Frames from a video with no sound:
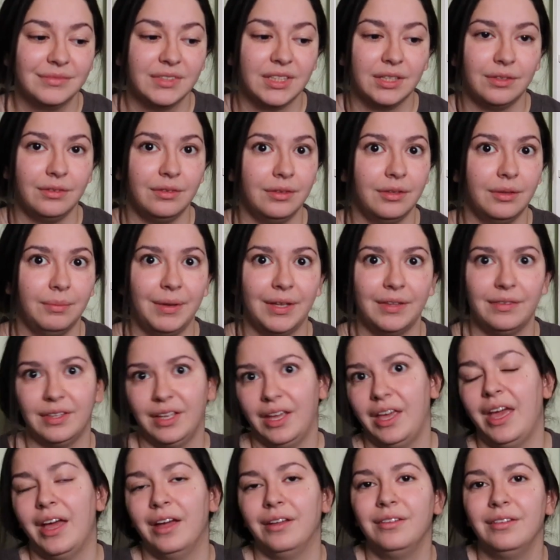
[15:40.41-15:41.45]
I'll do the best I
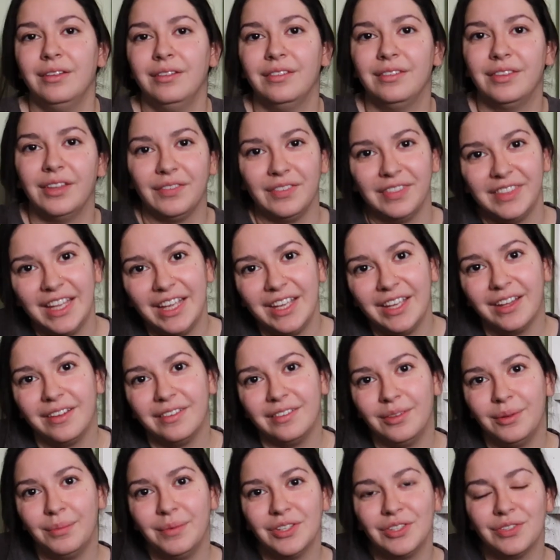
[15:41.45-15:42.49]
can. So thank you all
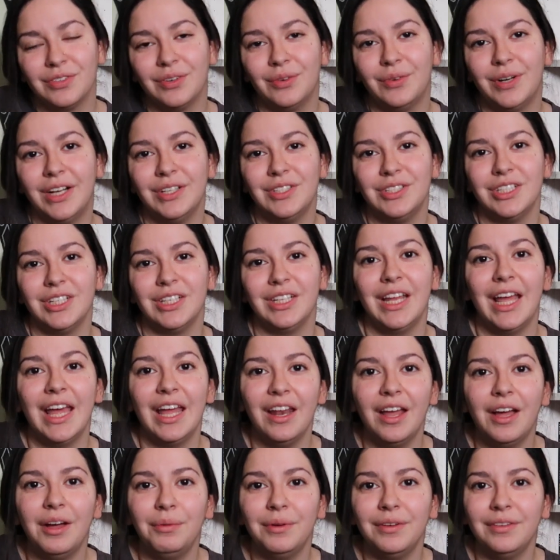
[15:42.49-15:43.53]
so much for watching,
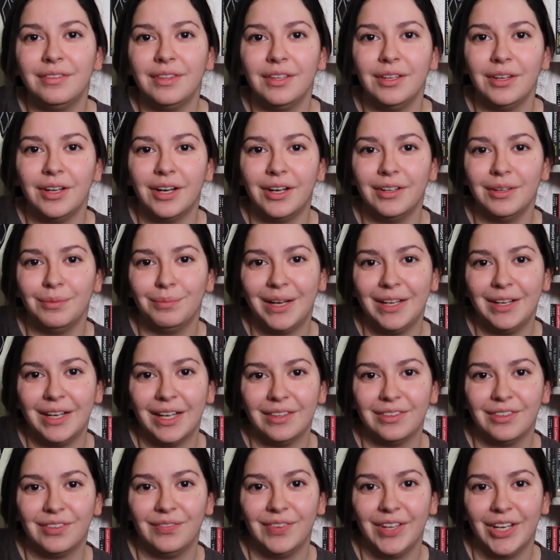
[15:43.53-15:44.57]
and I will see you all in my
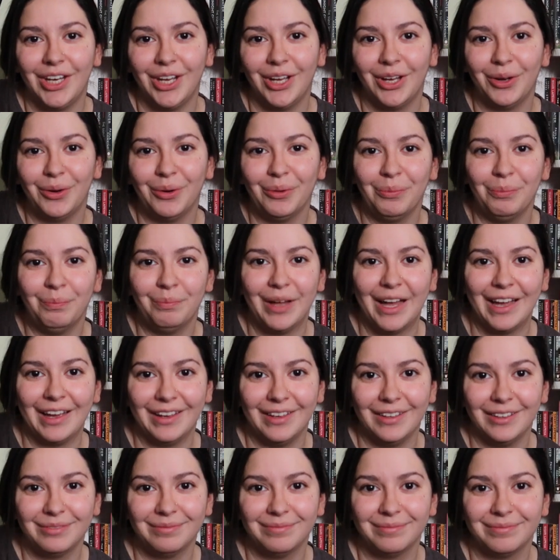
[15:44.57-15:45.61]
next video.
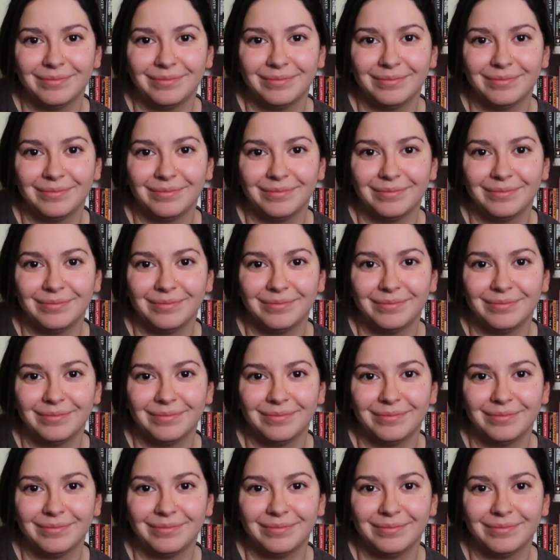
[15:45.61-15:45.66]
Bye.